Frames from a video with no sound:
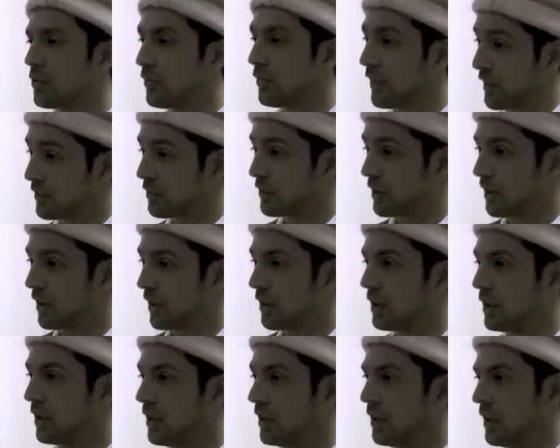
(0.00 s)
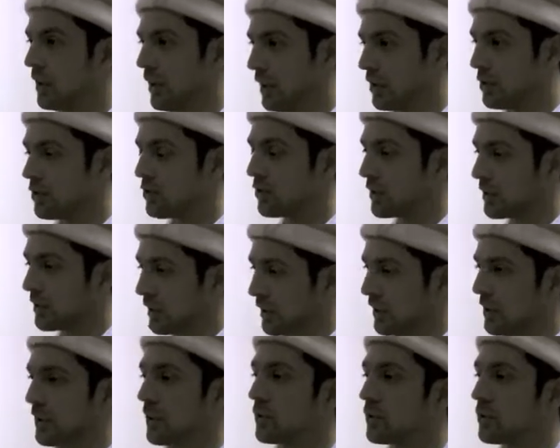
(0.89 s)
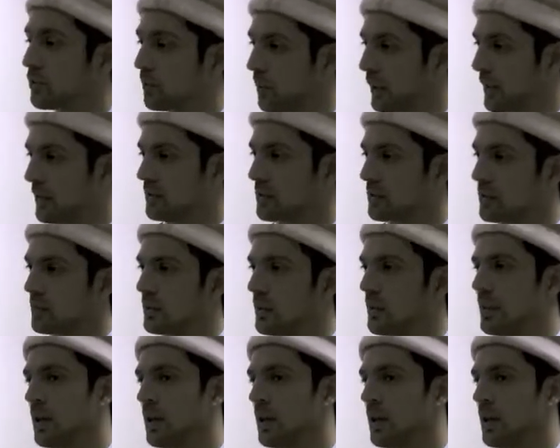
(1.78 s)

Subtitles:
5k, and you run that at a good pace.